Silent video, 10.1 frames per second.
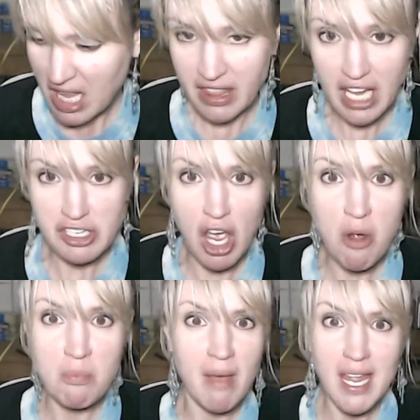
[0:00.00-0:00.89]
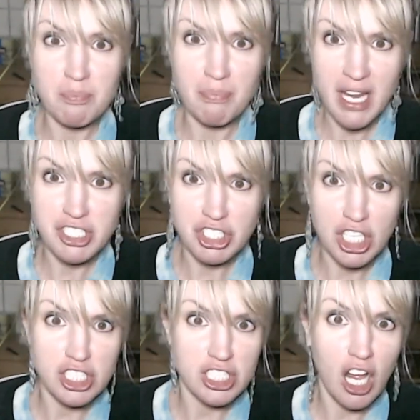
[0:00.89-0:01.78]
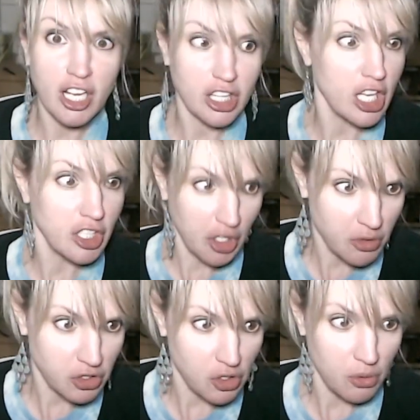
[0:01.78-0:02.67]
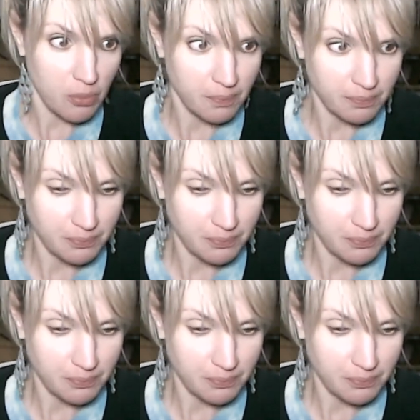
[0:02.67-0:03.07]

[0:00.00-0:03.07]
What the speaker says: They don't make bed sheets like they used to.